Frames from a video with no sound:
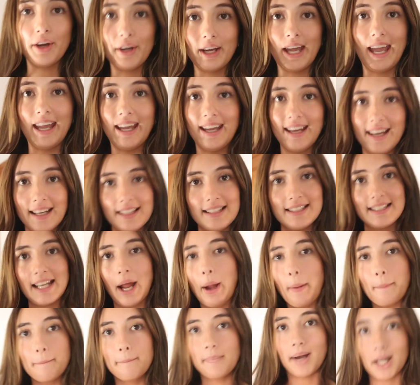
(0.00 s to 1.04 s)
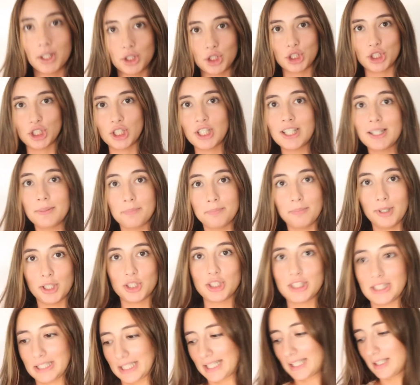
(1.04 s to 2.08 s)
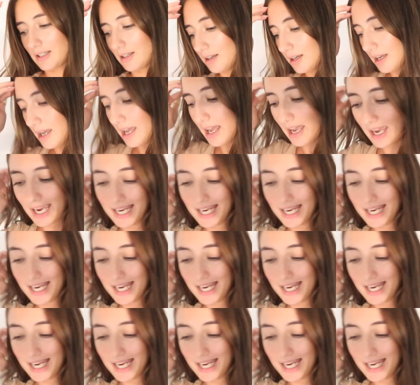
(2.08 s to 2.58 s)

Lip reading: Okay, it is now much later.